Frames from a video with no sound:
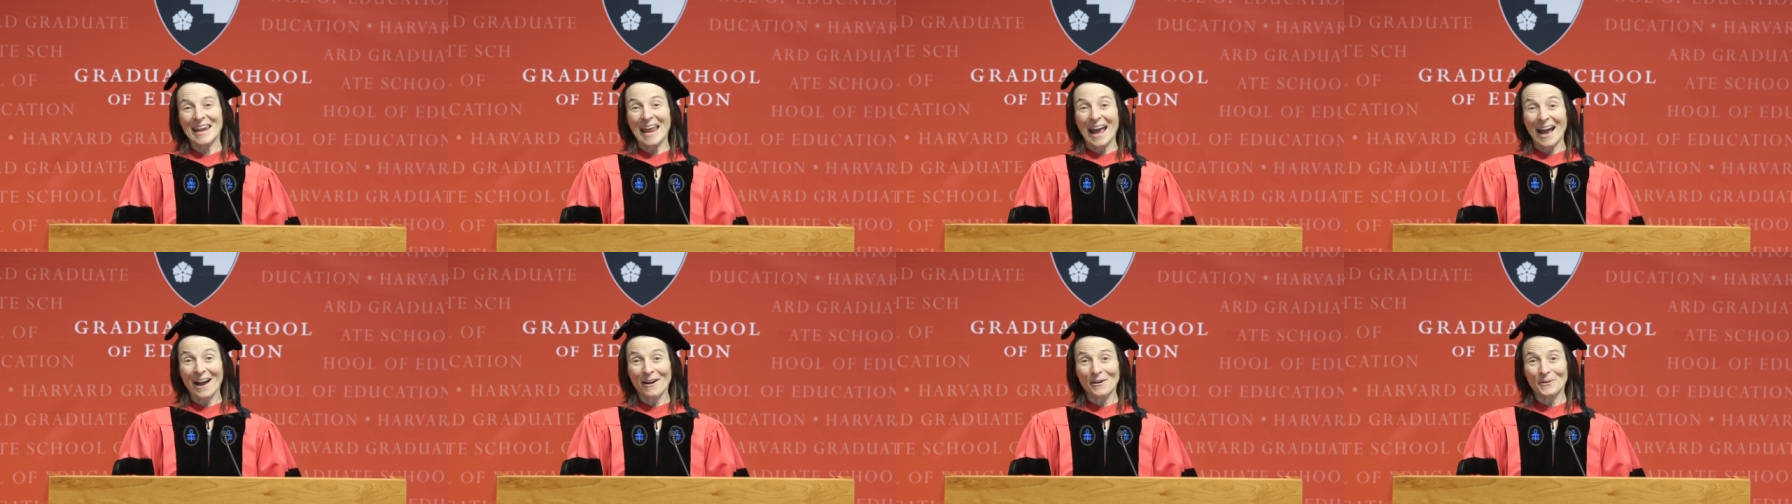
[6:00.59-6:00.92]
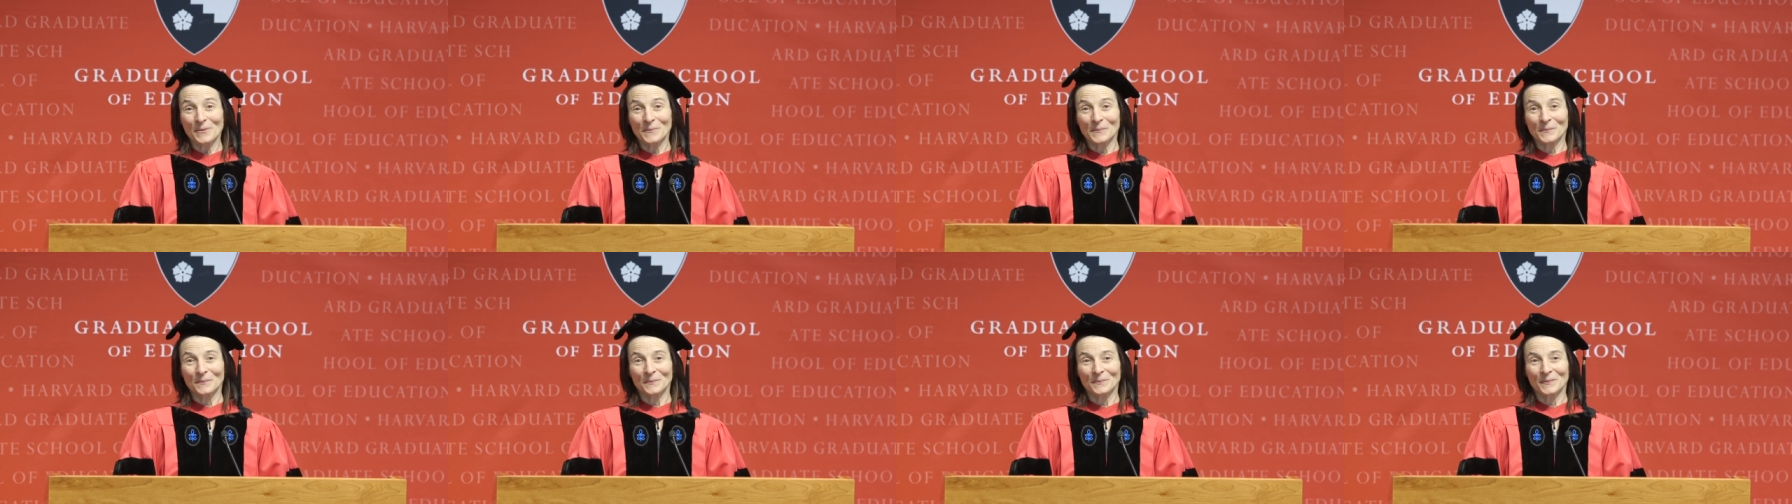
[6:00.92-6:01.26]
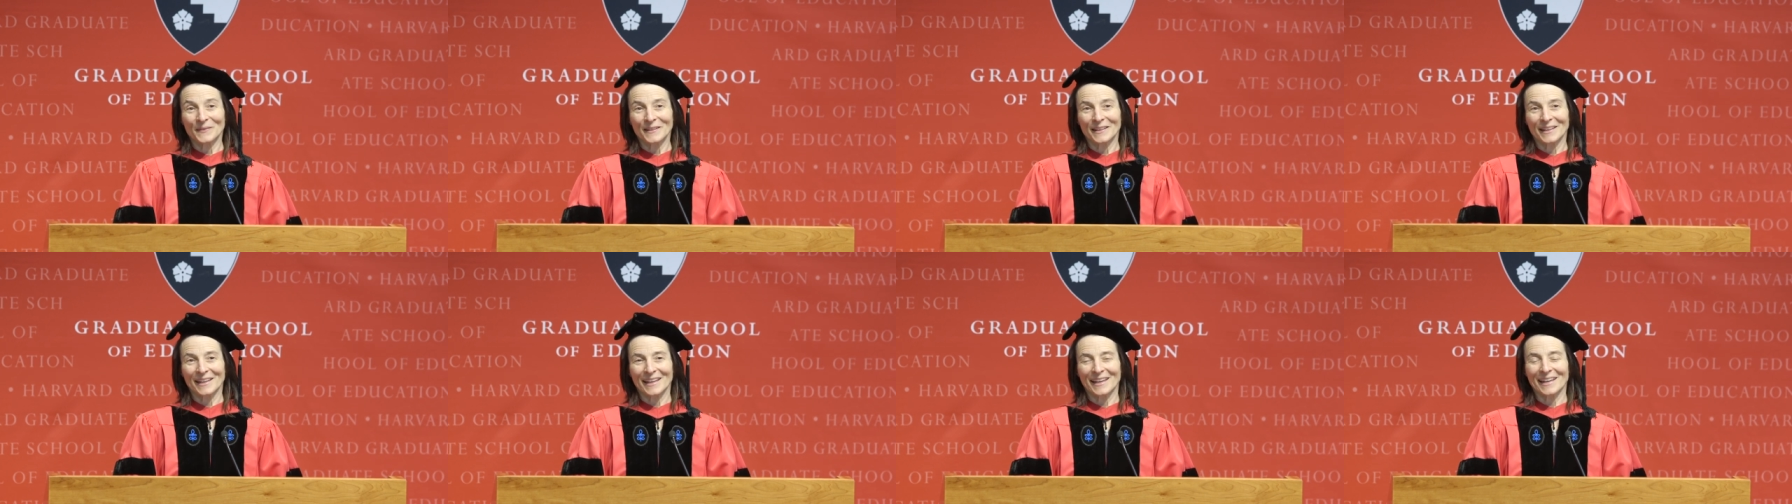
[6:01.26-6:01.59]
now
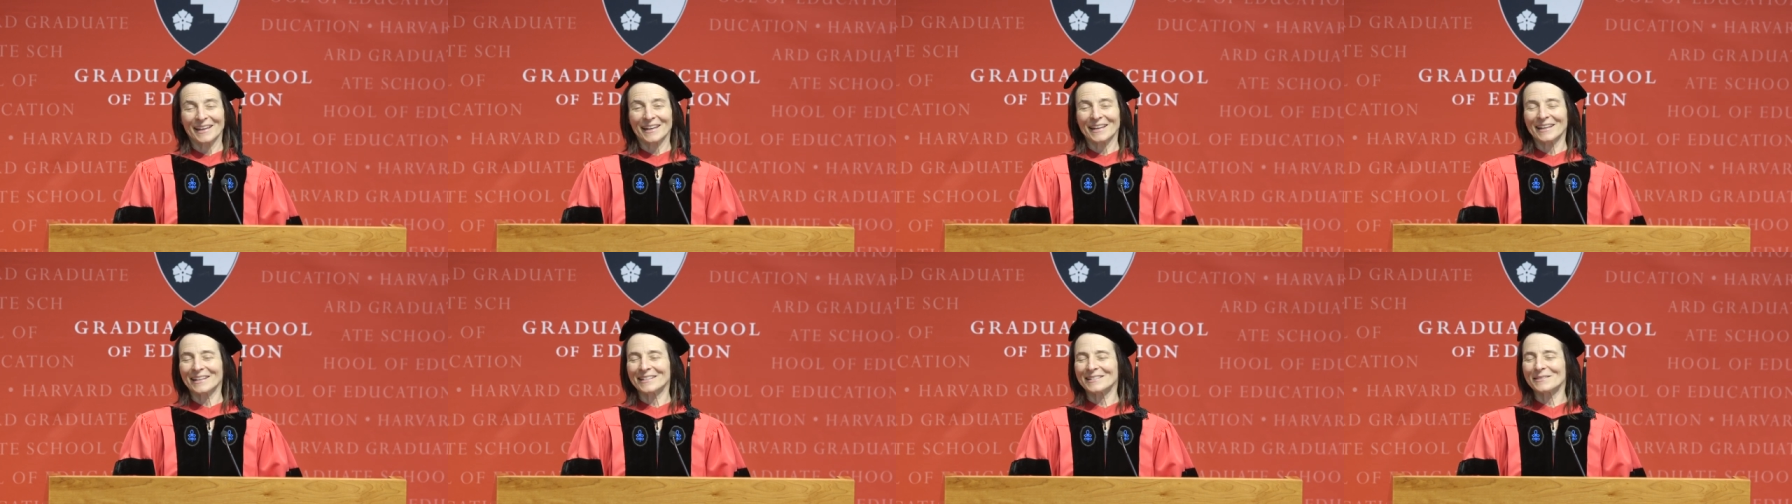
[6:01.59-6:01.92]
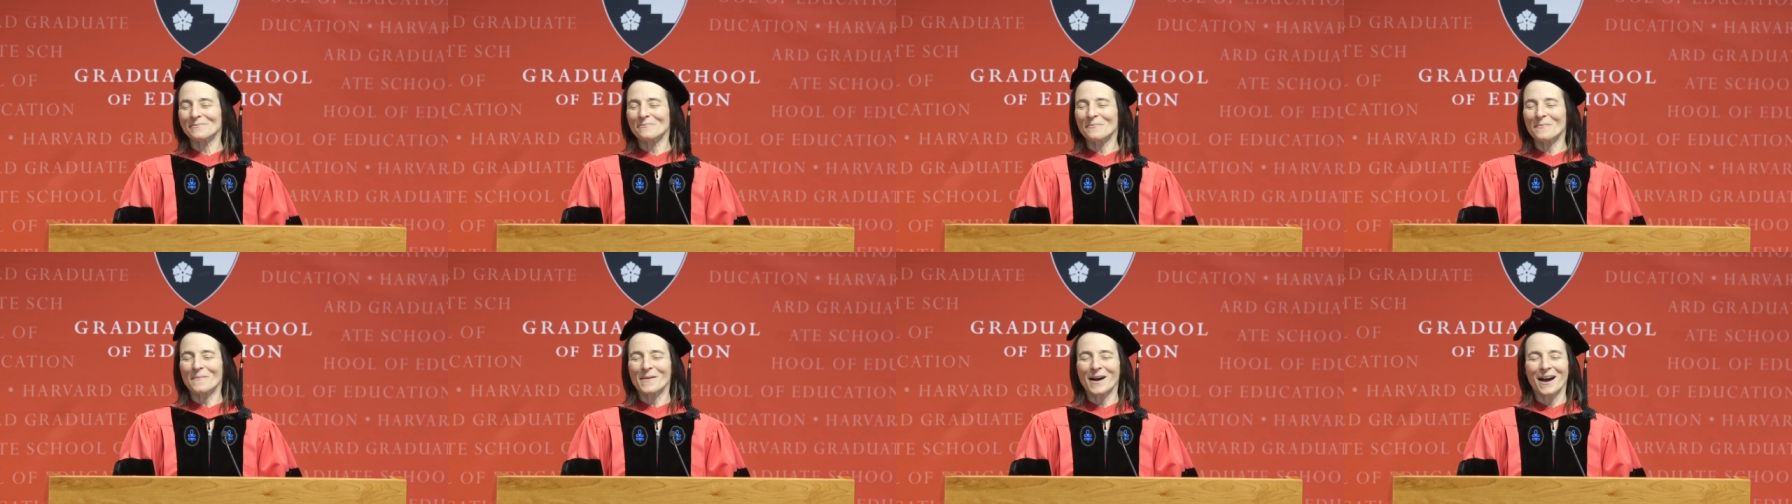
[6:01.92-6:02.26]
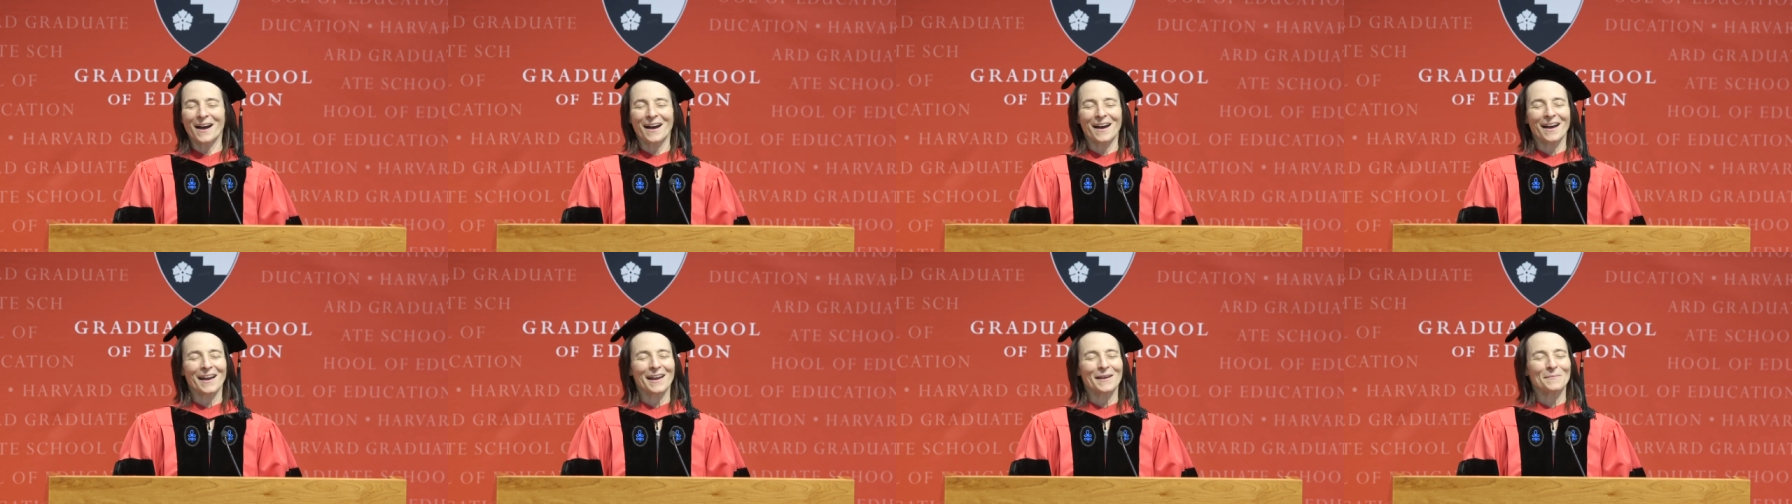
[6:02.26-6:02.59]
it is
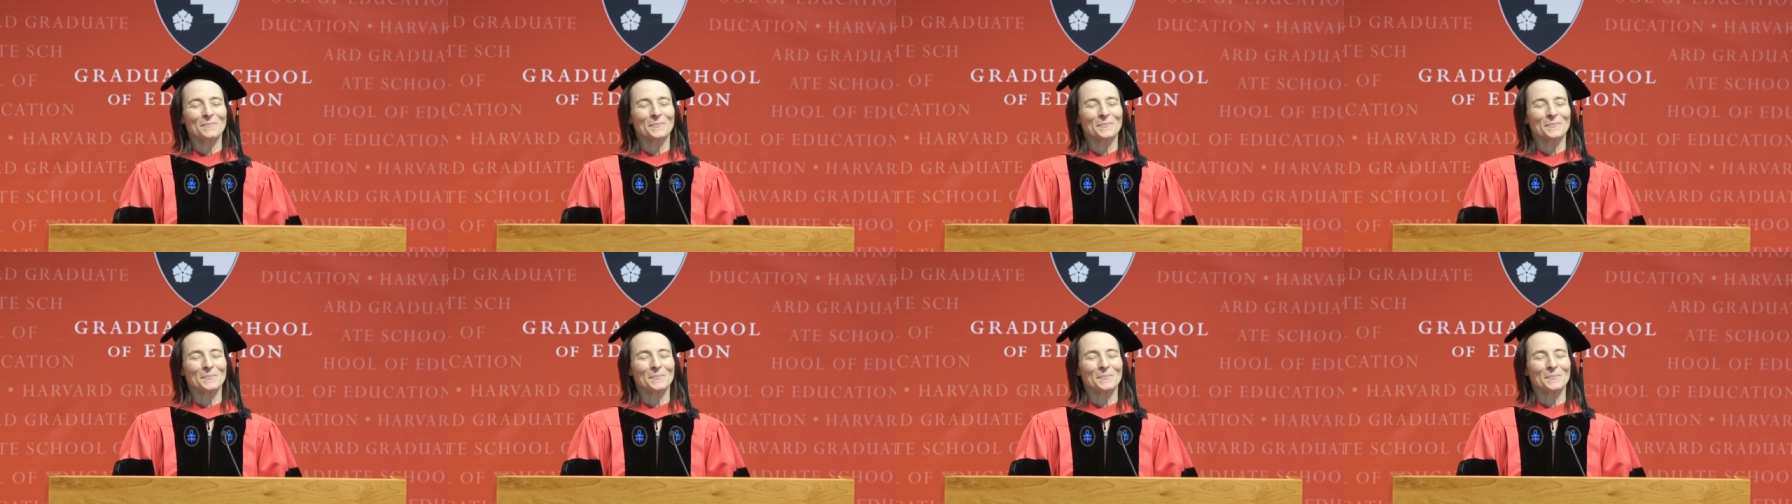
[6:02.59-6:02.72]
my